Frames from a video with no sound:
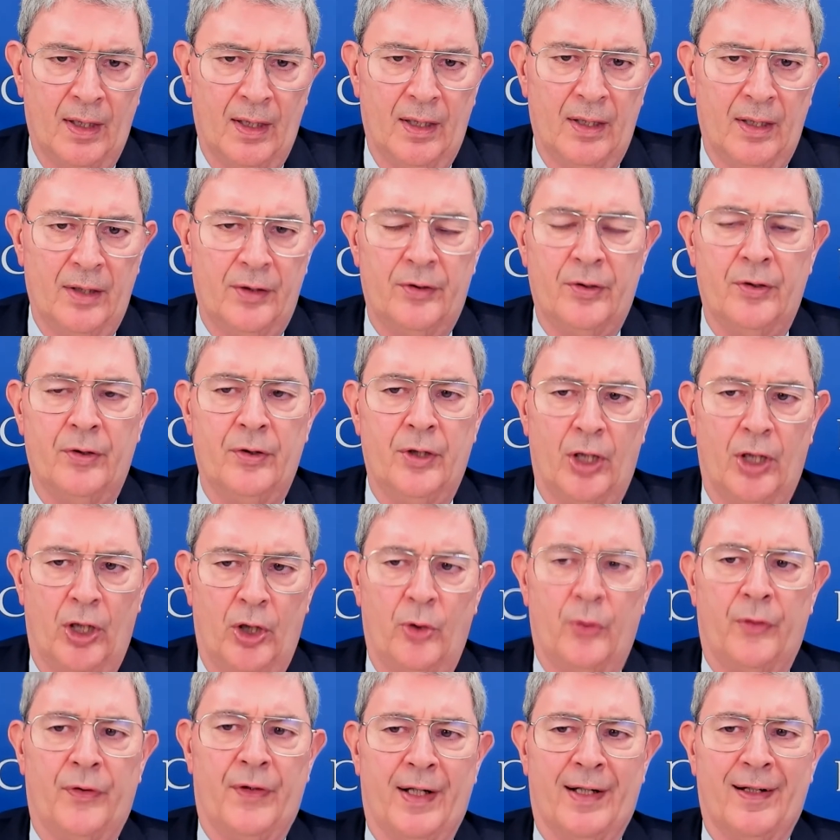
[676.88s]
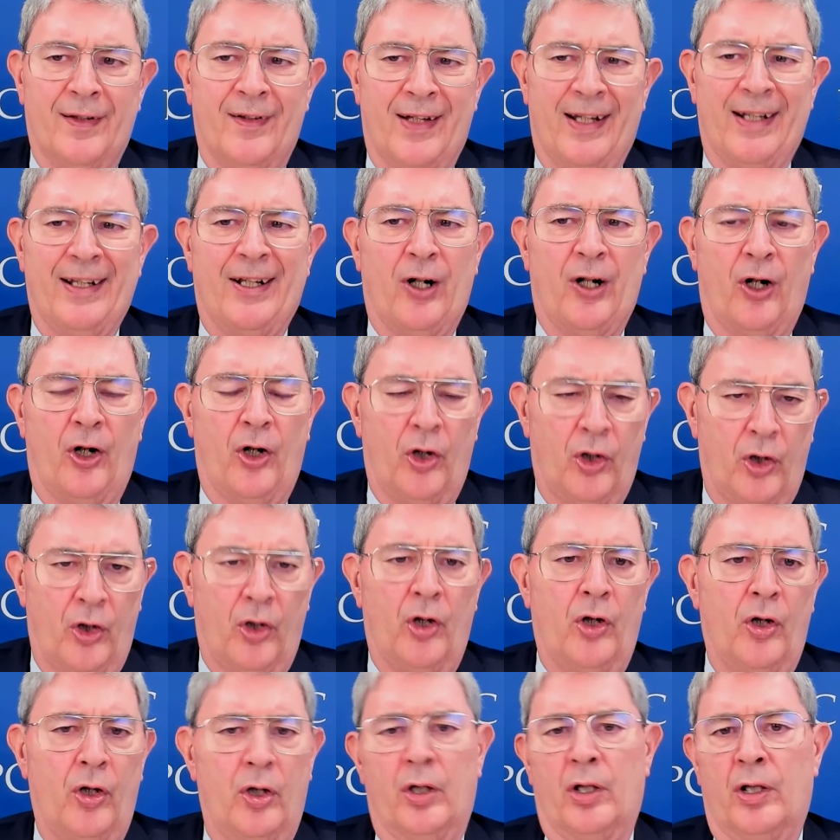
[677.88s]
to note that, like
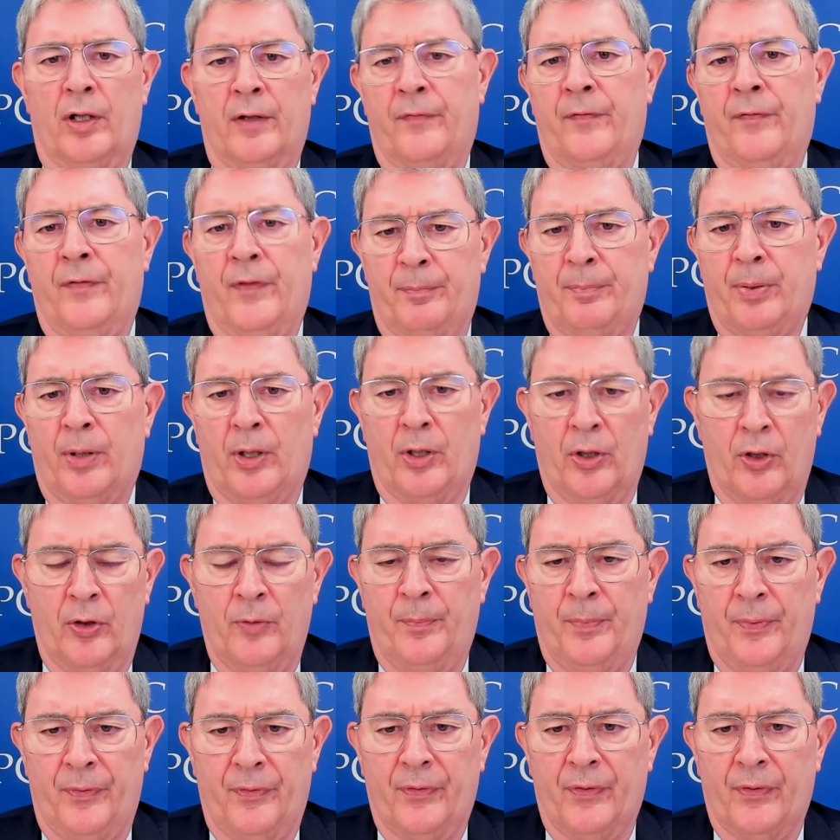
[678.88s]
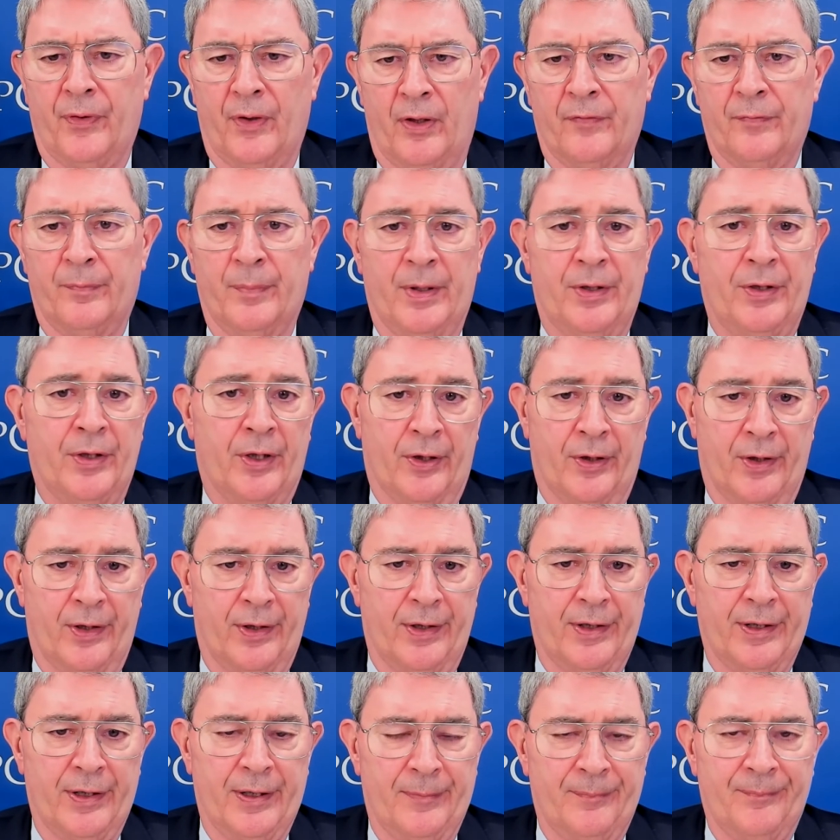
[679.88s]
all of the popes of
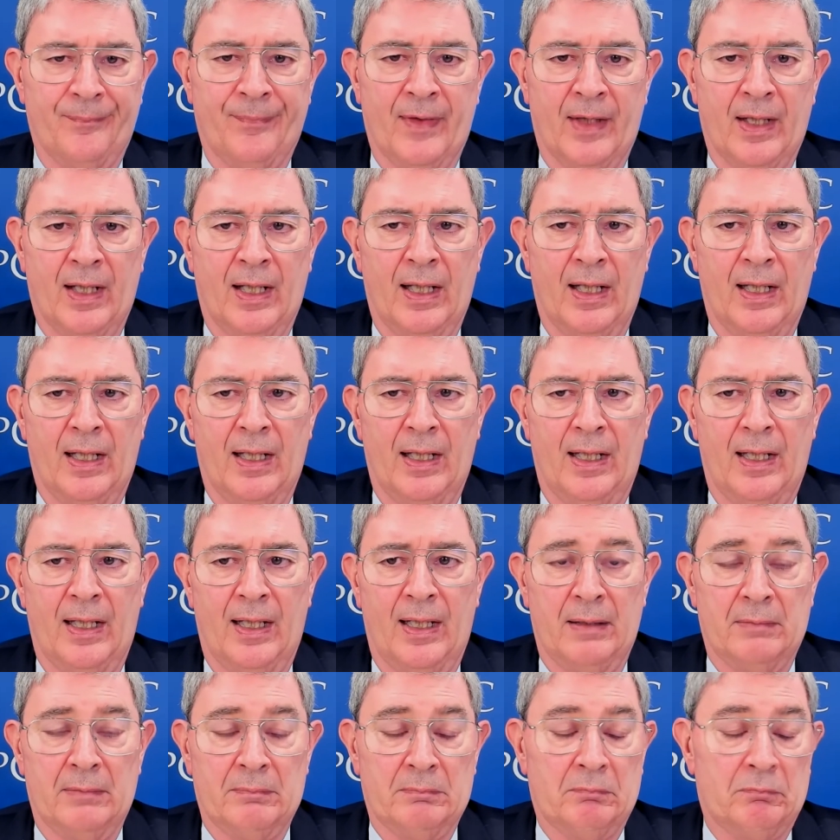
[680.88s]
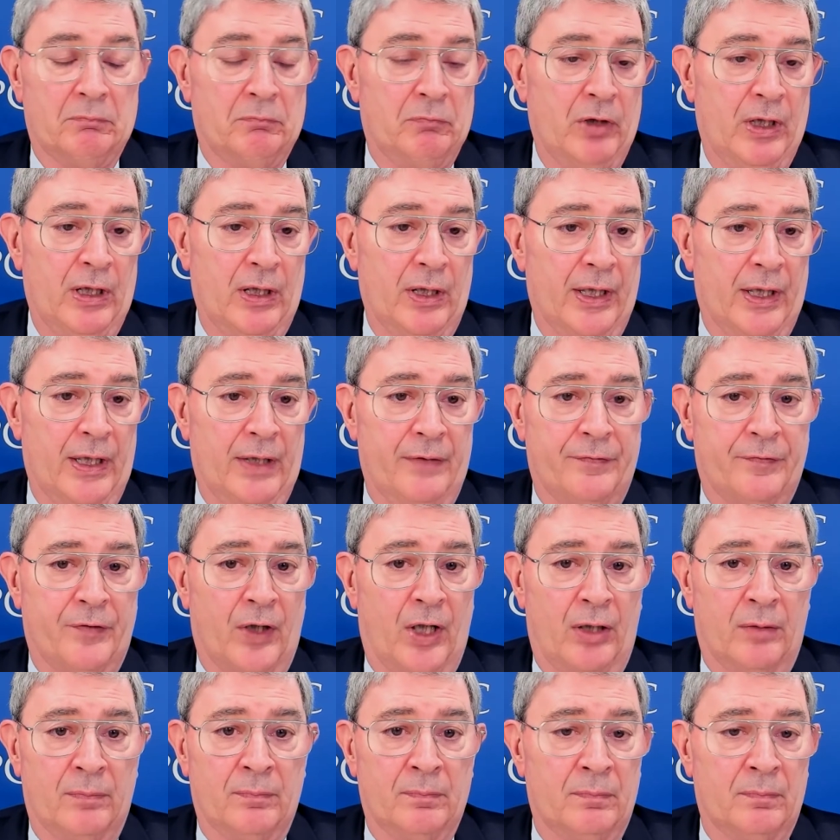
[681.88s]
modernity, really
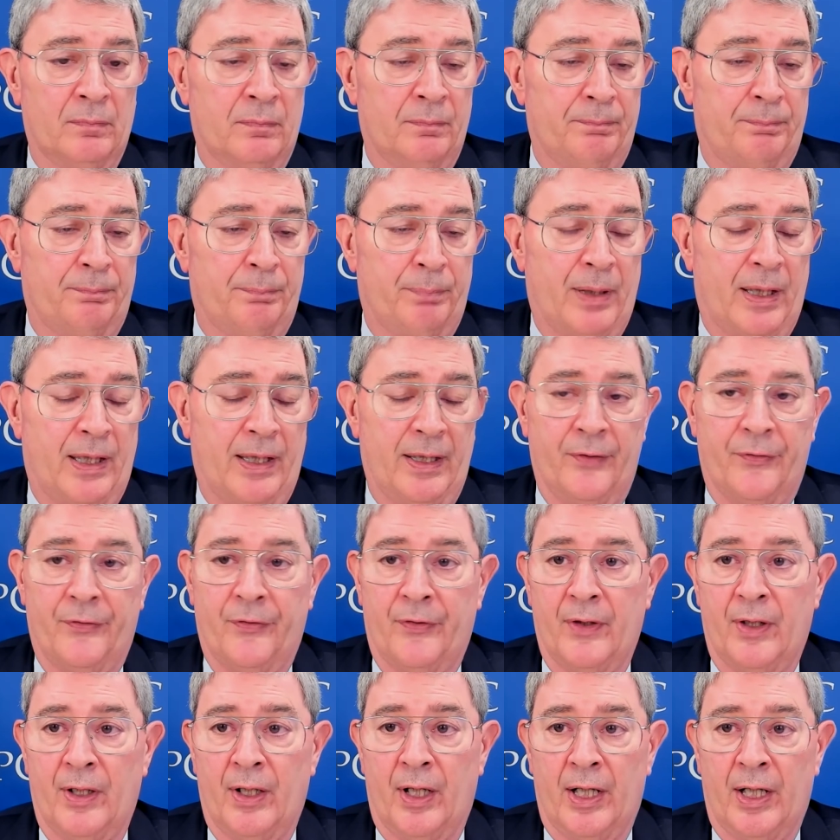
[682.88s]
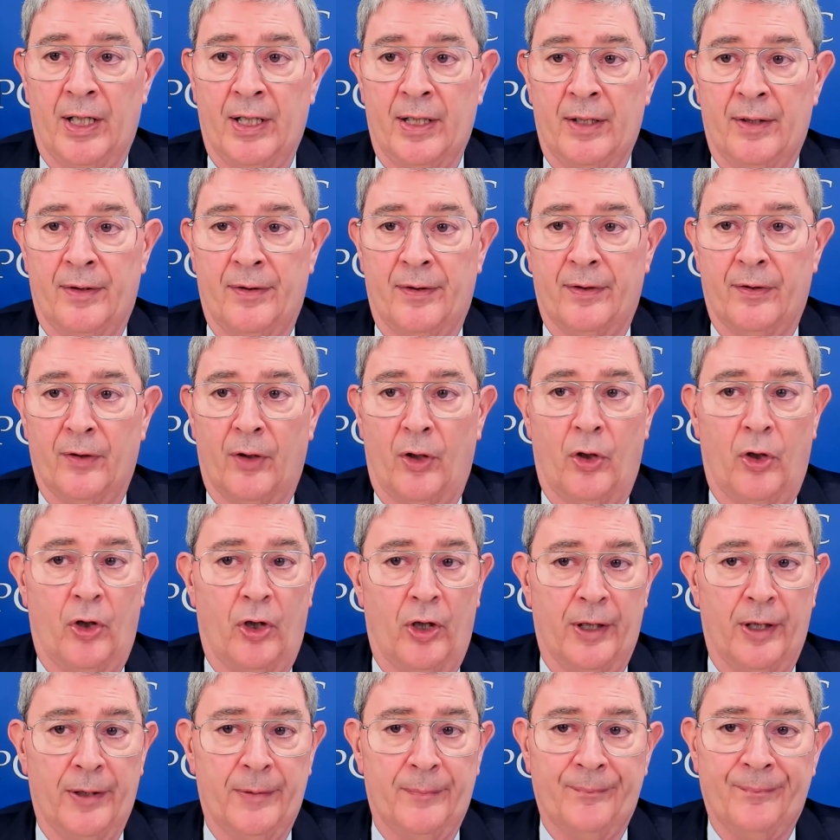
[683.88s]
from Pius IX
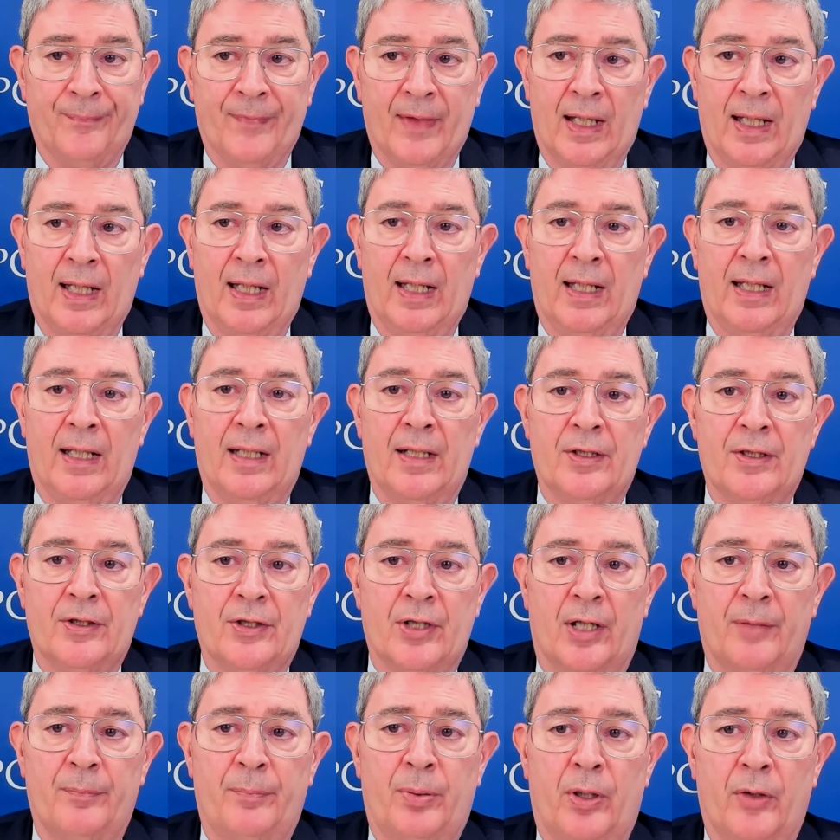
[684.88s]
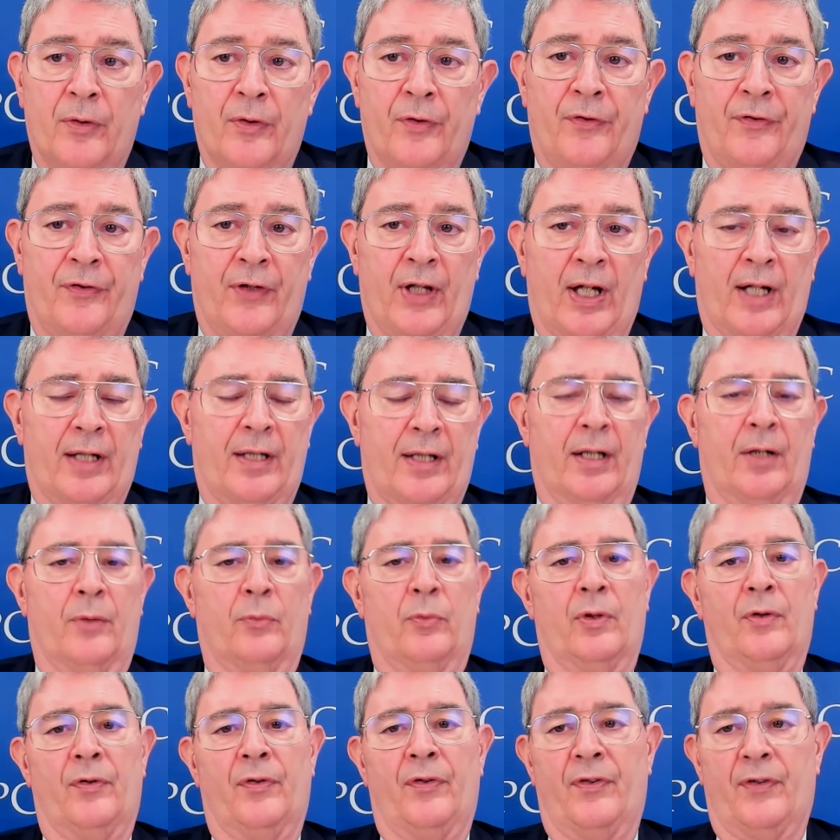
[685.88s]
on, John Paul II
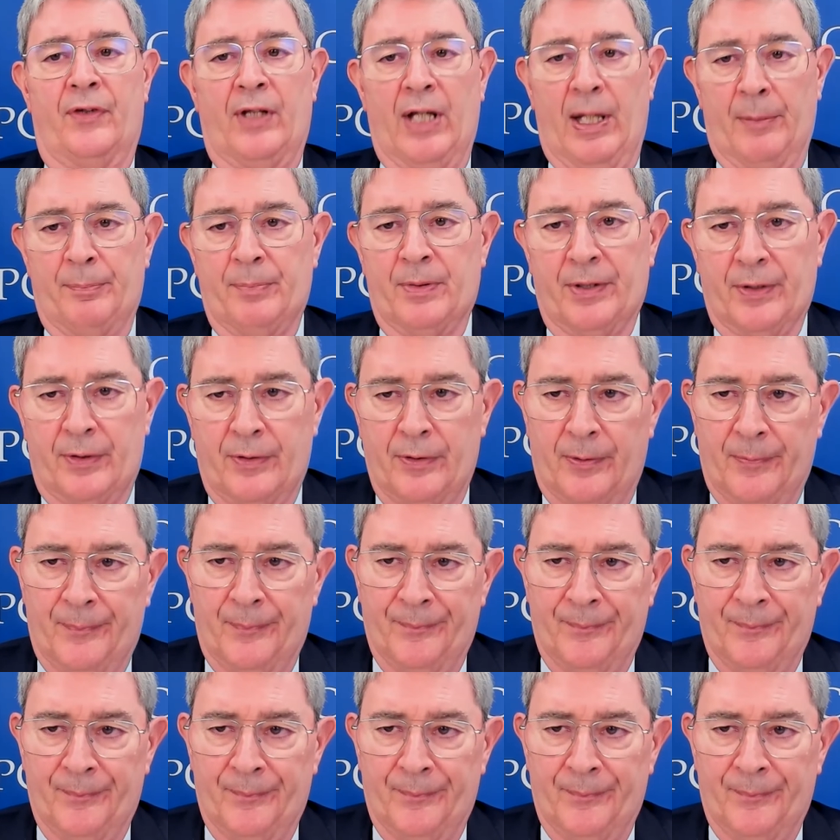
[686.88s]
was skeptical